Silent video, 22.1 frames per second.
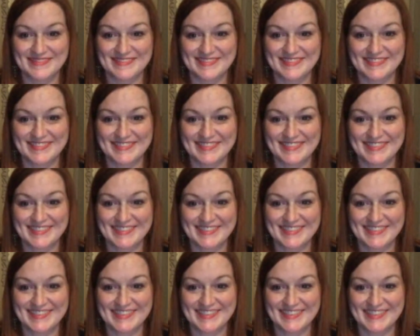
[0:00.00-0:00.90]

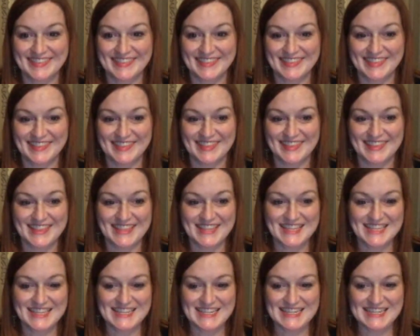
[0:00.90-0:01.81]

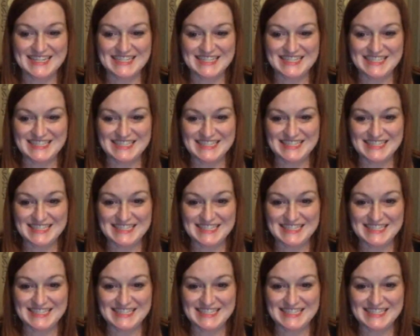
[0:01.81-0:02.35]
The person shown says nothing.